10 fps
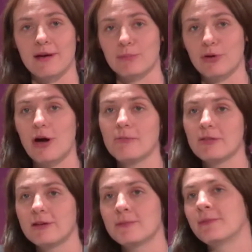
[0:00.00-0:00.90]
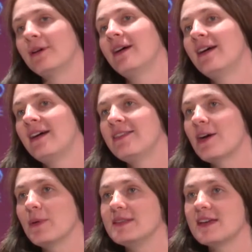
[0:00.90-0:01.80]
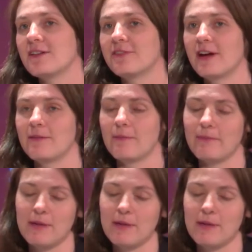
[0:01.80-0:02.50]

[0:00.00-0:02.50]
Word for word: a problem that we identified.